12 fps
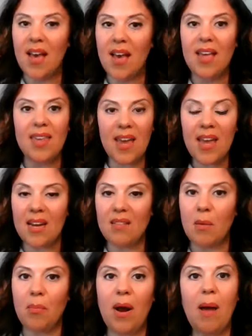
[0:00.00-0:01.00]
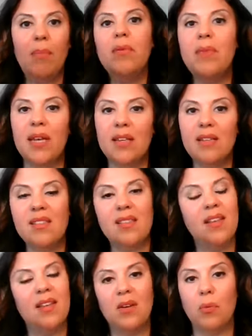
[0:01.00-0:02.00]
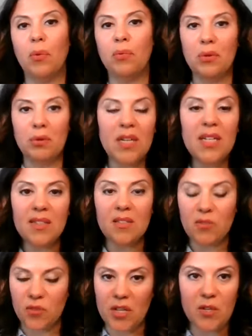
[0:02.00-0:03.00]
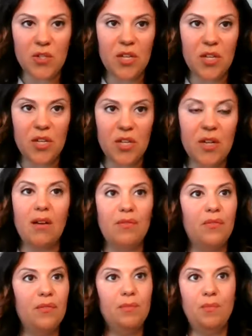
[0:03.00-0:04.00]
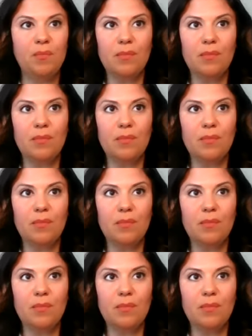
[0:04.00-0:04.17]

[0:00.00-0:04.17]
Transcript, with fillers: again, the problem is we're rooted in this tradition of